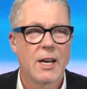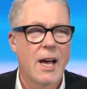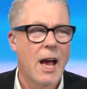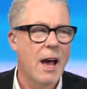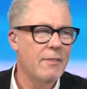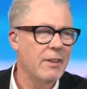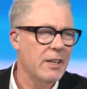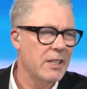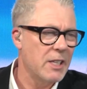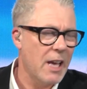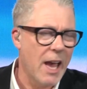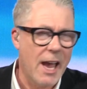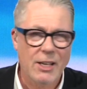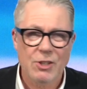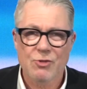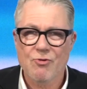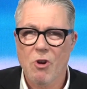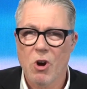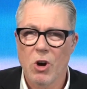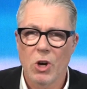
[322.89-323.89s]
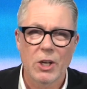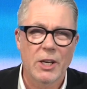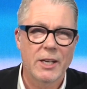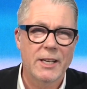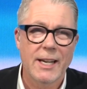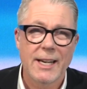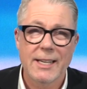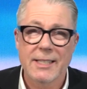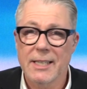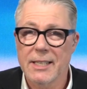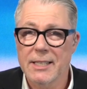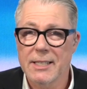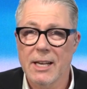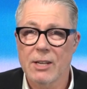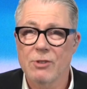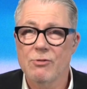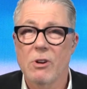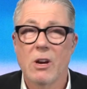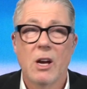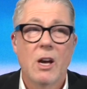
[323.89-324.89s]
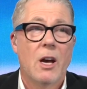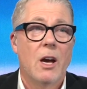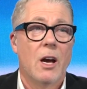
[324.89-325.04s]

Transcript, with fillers: have extra holidays, etc.